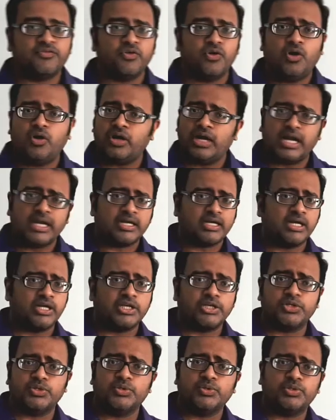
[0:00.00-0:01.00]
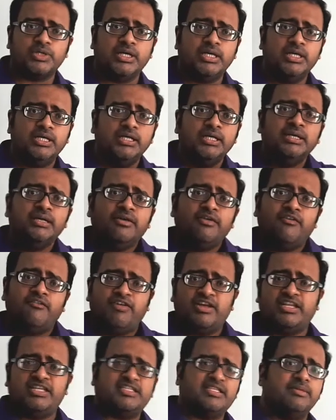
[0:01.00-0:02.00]
A4 and continue the
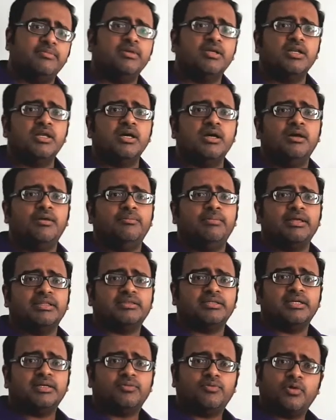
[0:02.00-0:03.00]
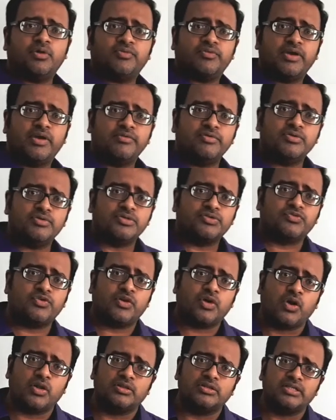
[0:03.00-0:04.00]
very similar method what we have used for
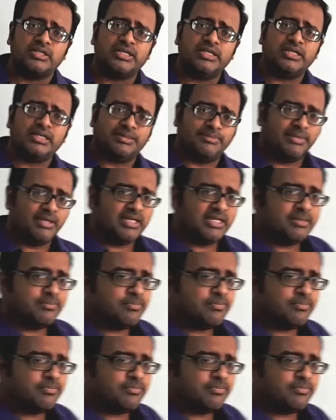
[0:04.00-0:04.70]
all the remaining